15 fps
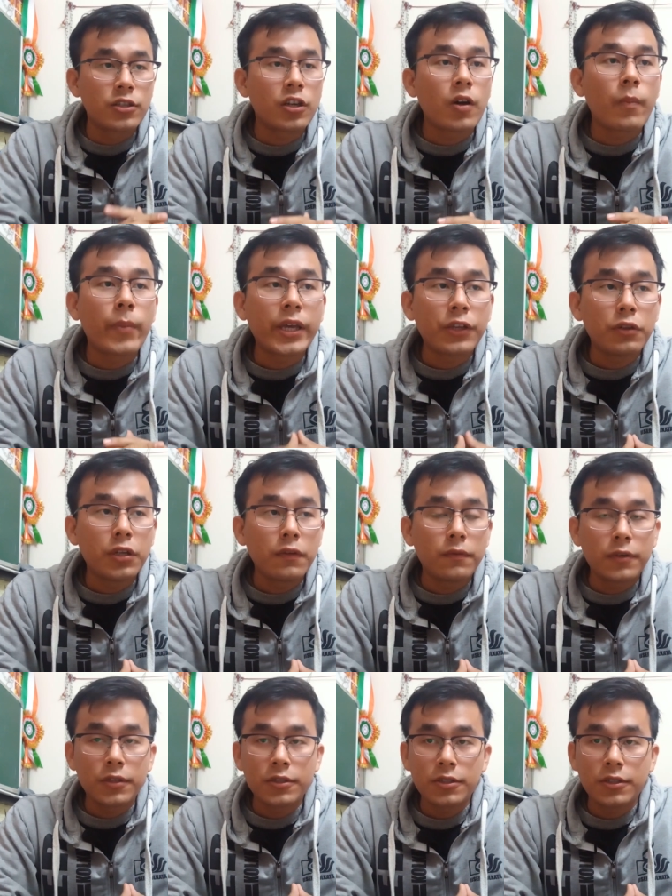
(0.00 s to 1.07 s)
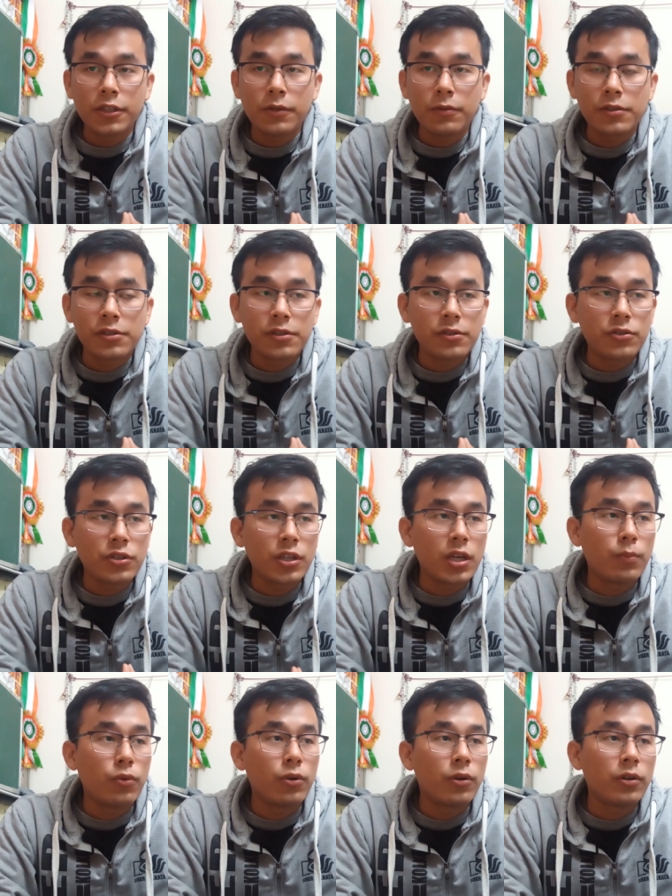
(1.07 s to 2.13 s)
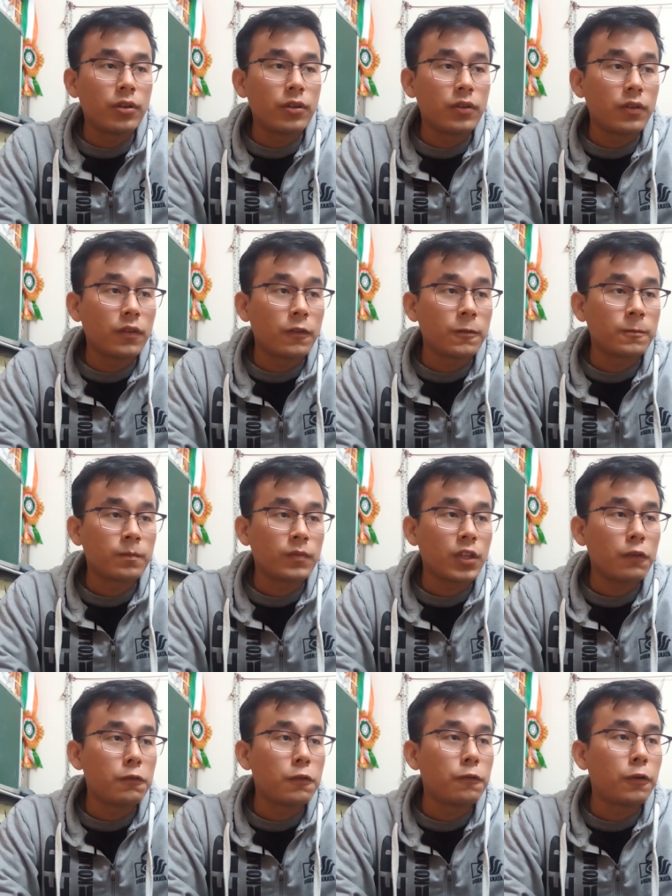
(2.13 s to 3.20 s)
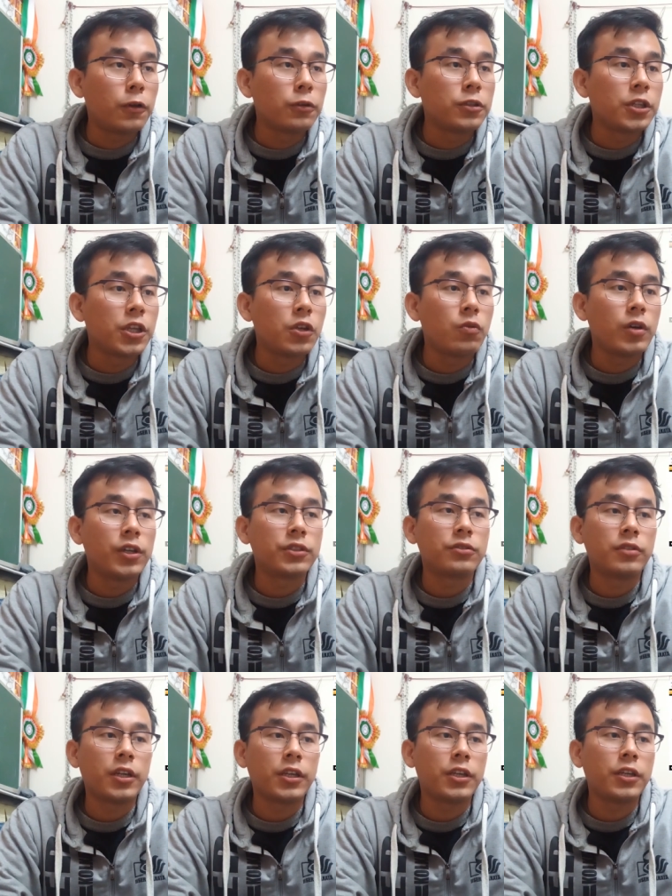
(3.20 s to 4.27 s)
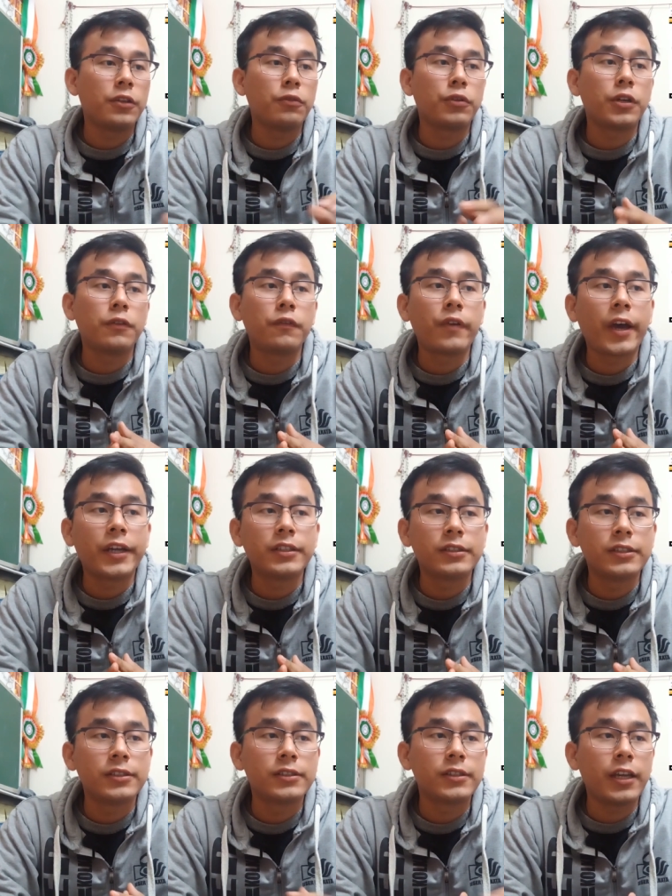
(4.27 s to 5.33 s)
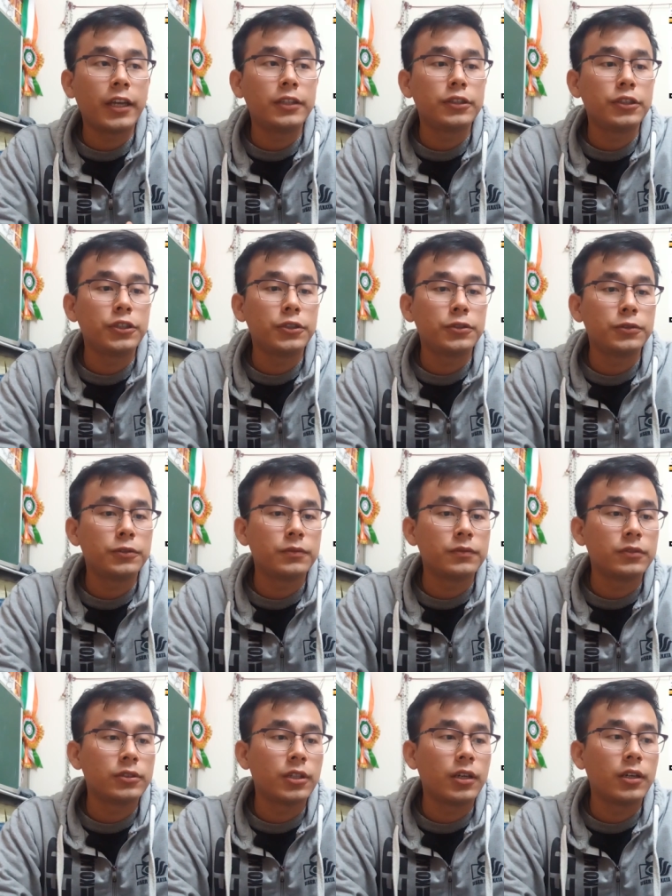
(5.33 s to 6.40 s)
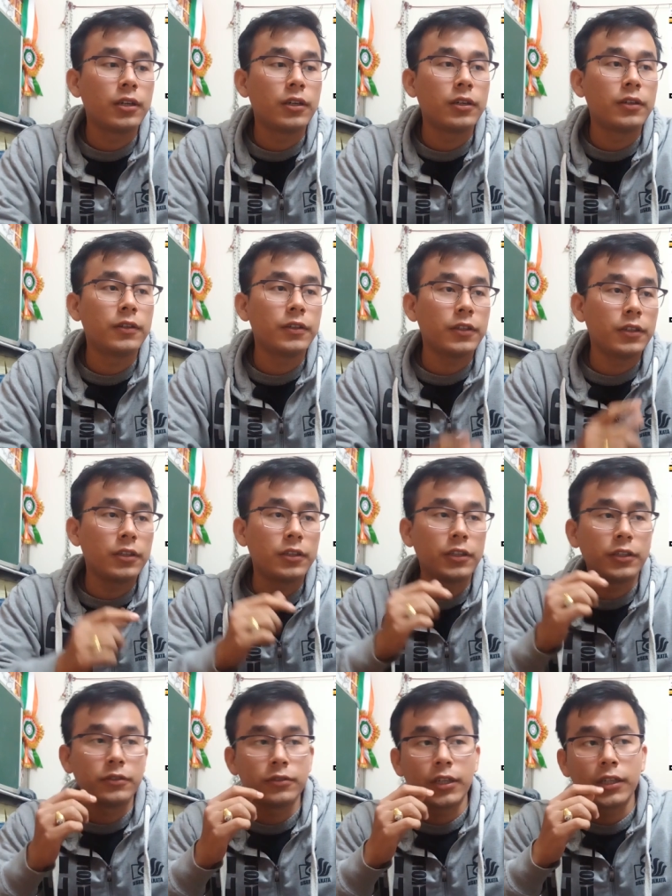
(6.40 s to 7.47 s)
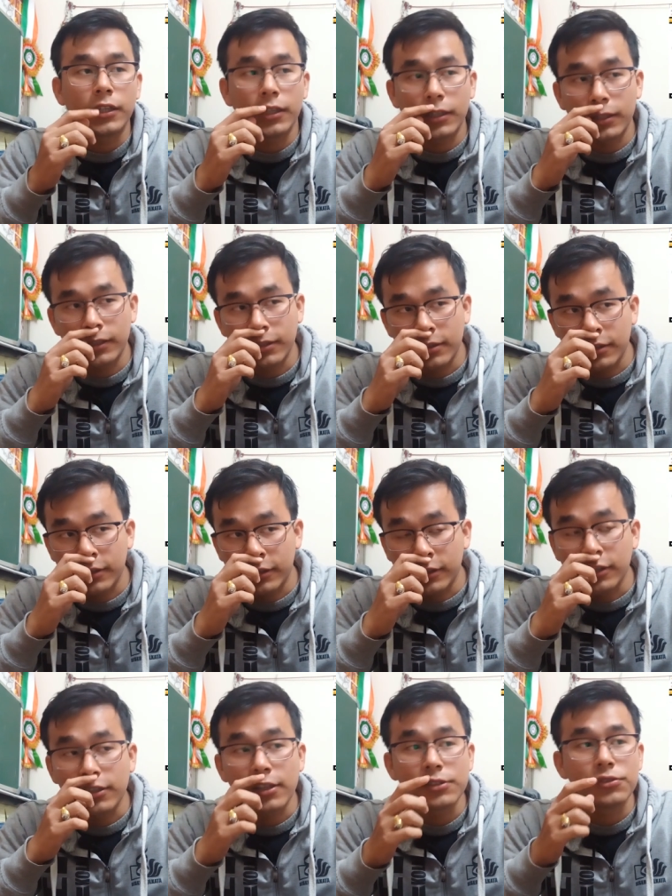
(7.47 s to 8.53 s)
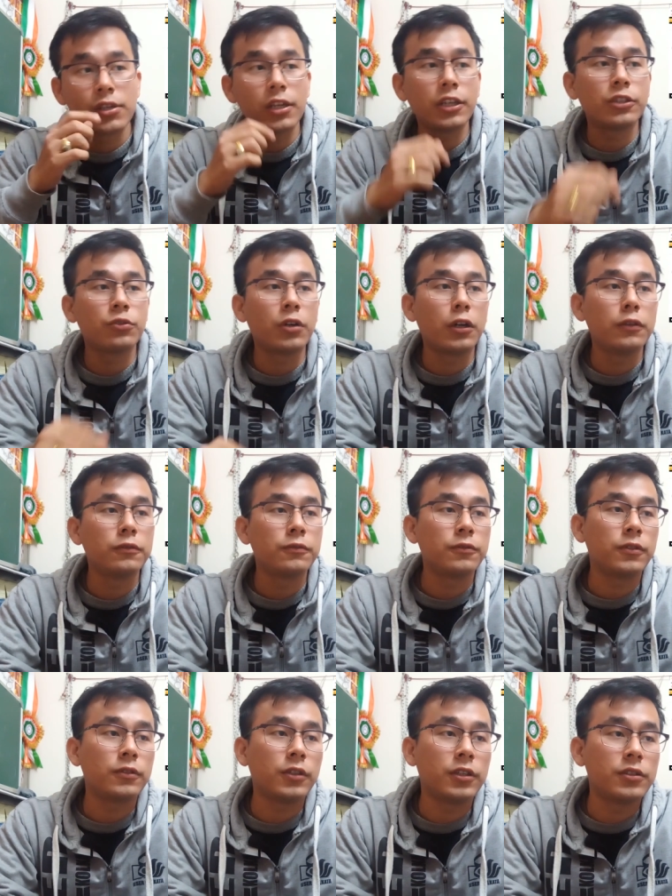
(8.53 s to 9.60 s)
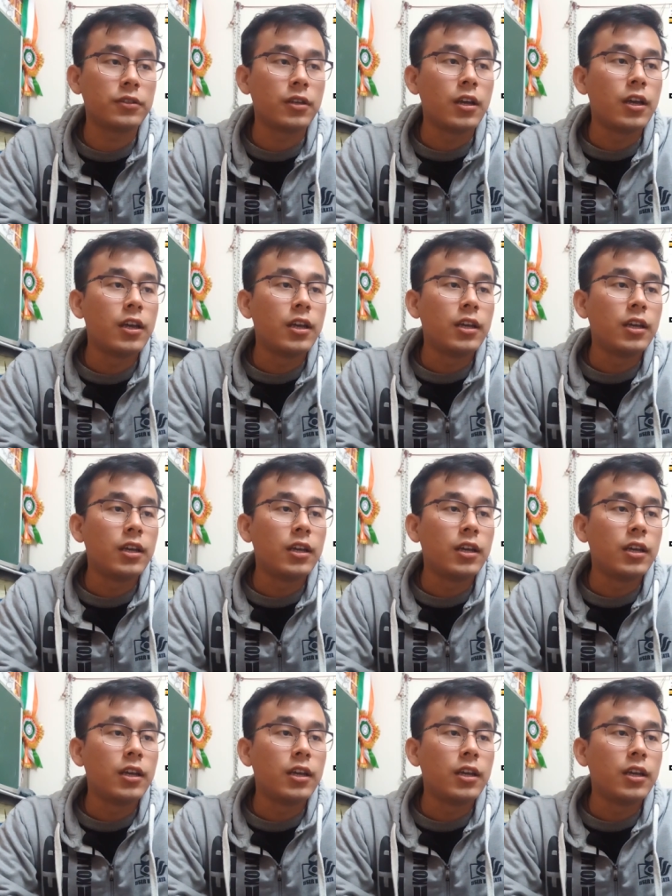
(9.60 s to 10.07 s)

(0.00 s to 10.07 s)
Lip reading: compact university which is in Singapore. If you follow the QS ranking, you can find this NTU in ranking internationally 12 and